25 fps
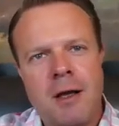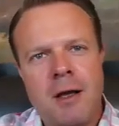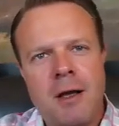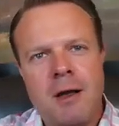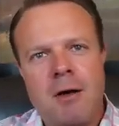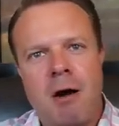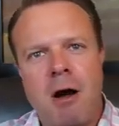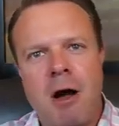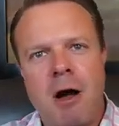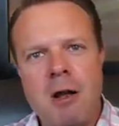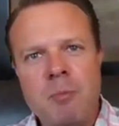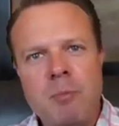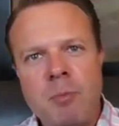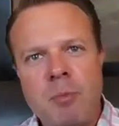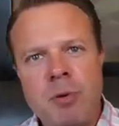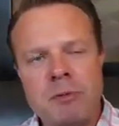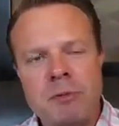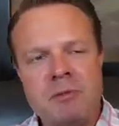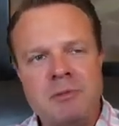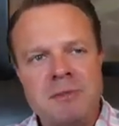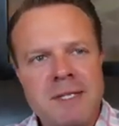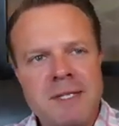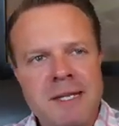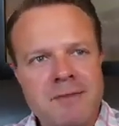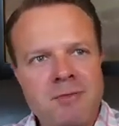
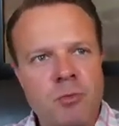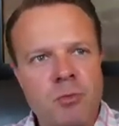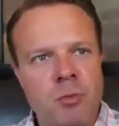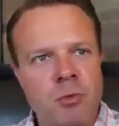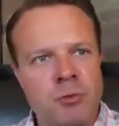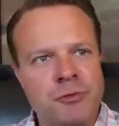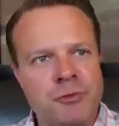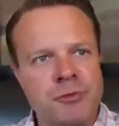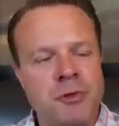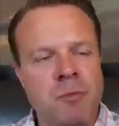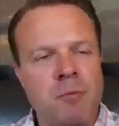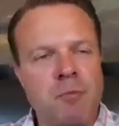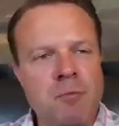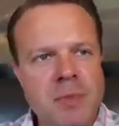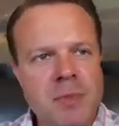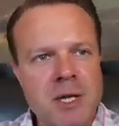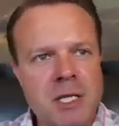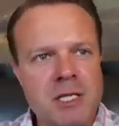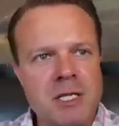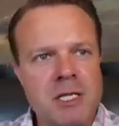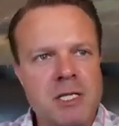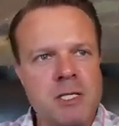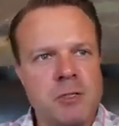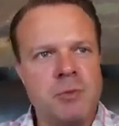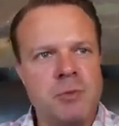unbelievable to
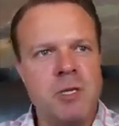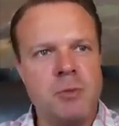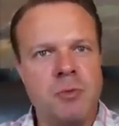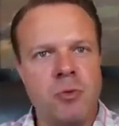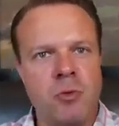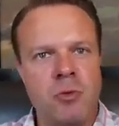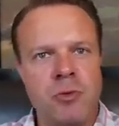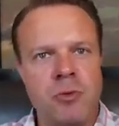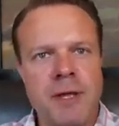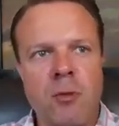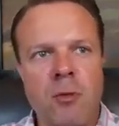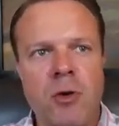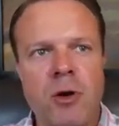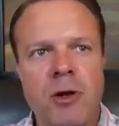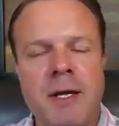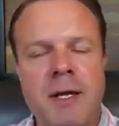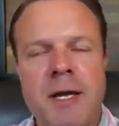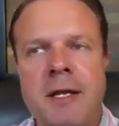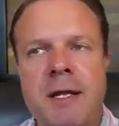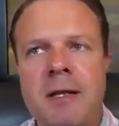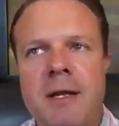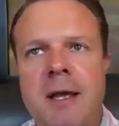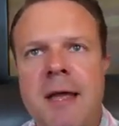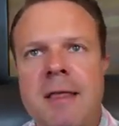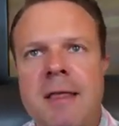meet these people and network.
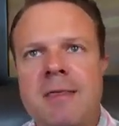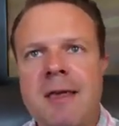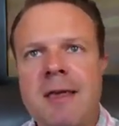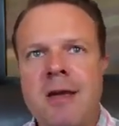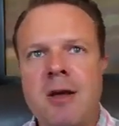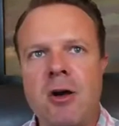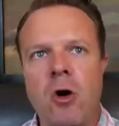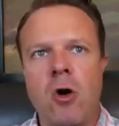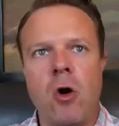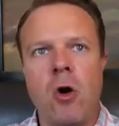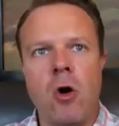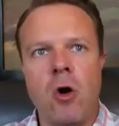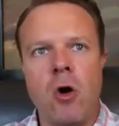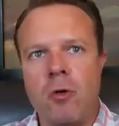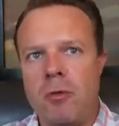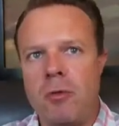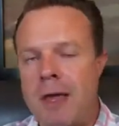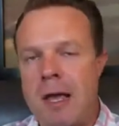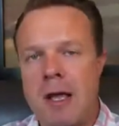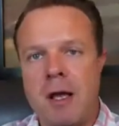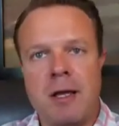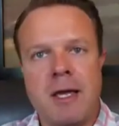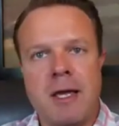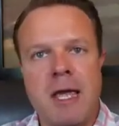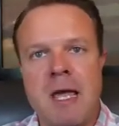And
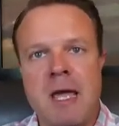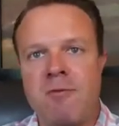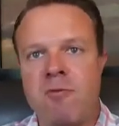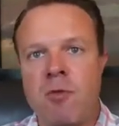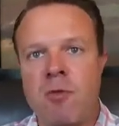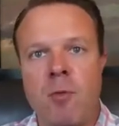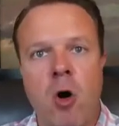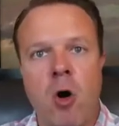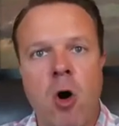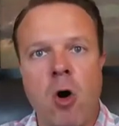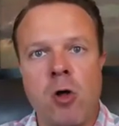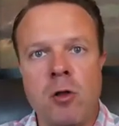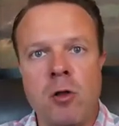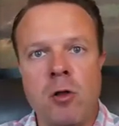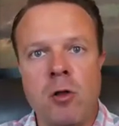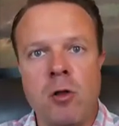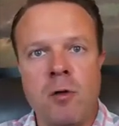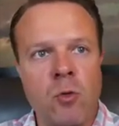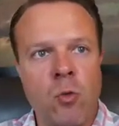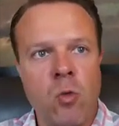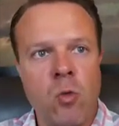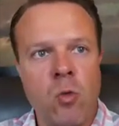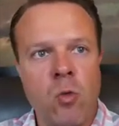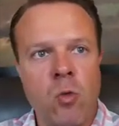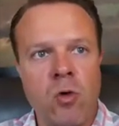they came from all
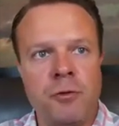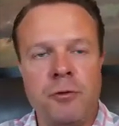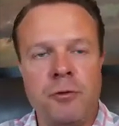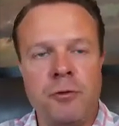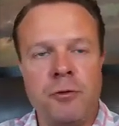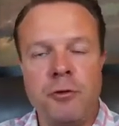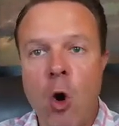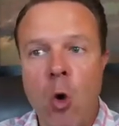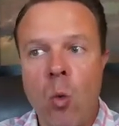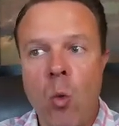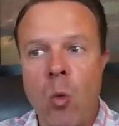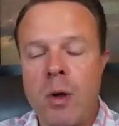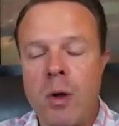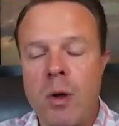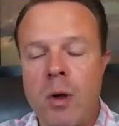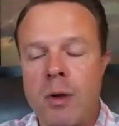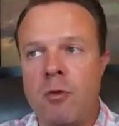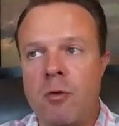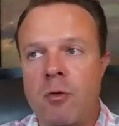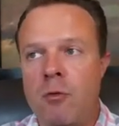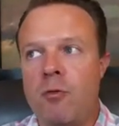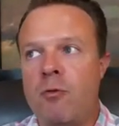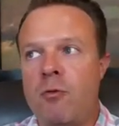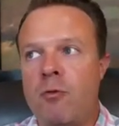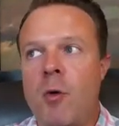over the world.
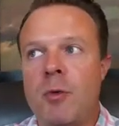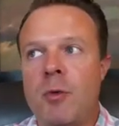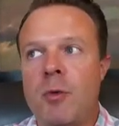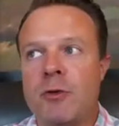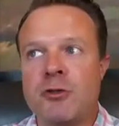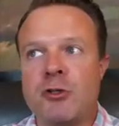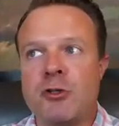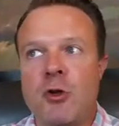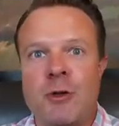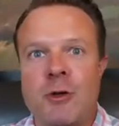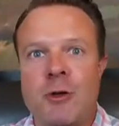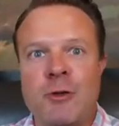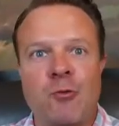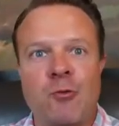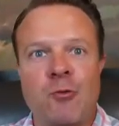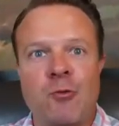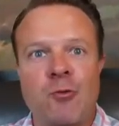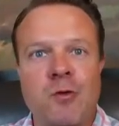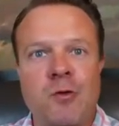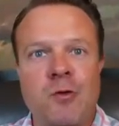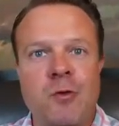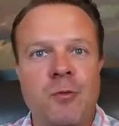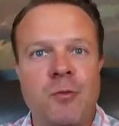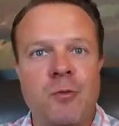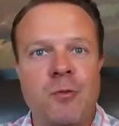Almost no one in the
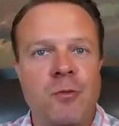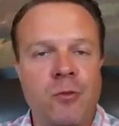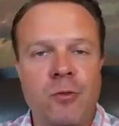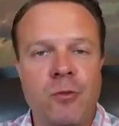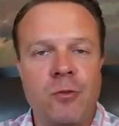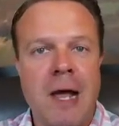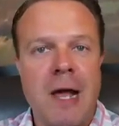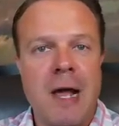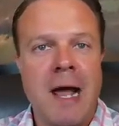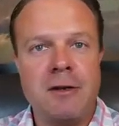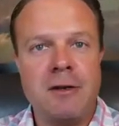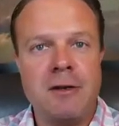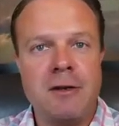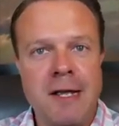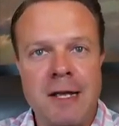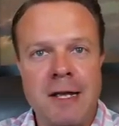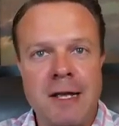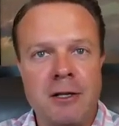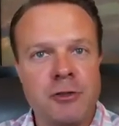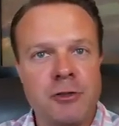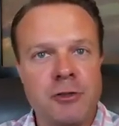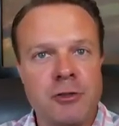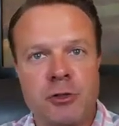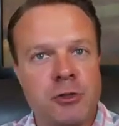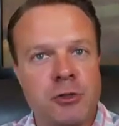room had
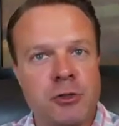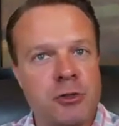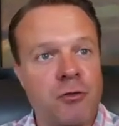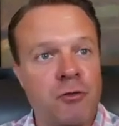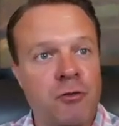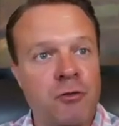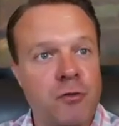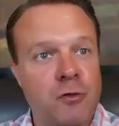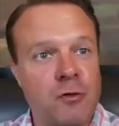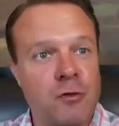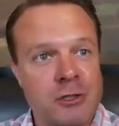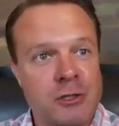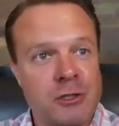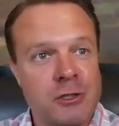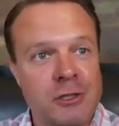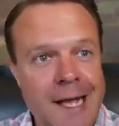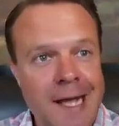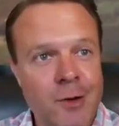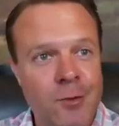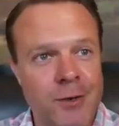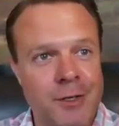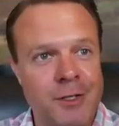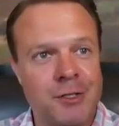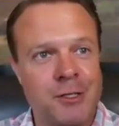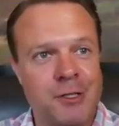English as their first
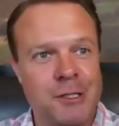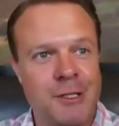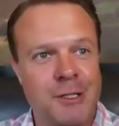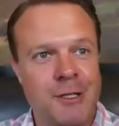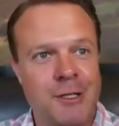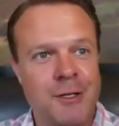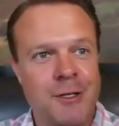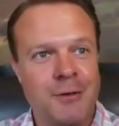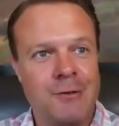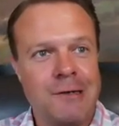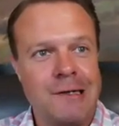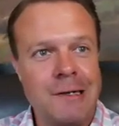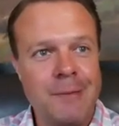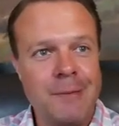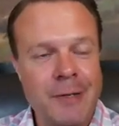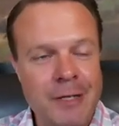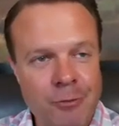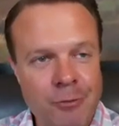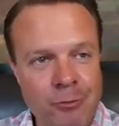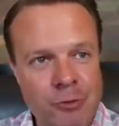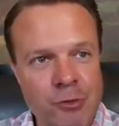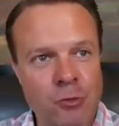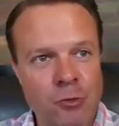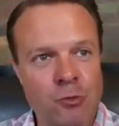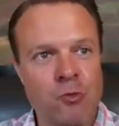language, right? I mean,
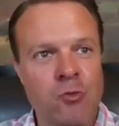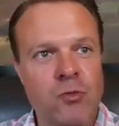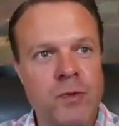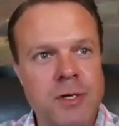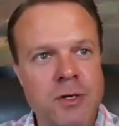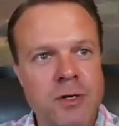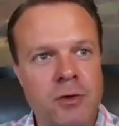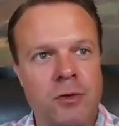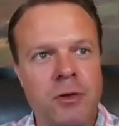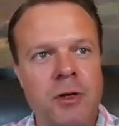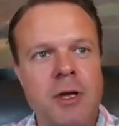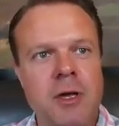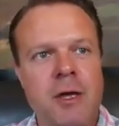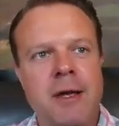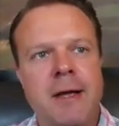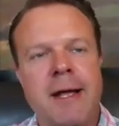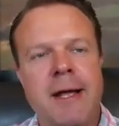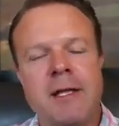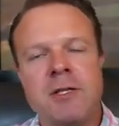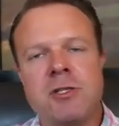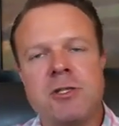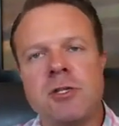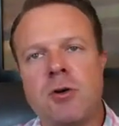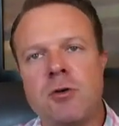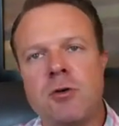it was a real,
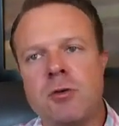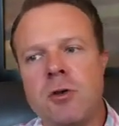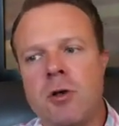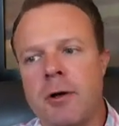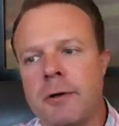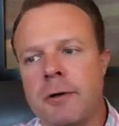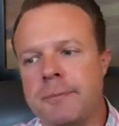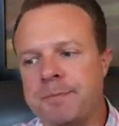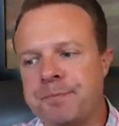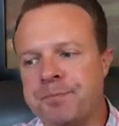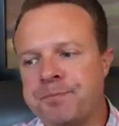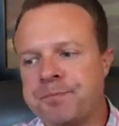and so look,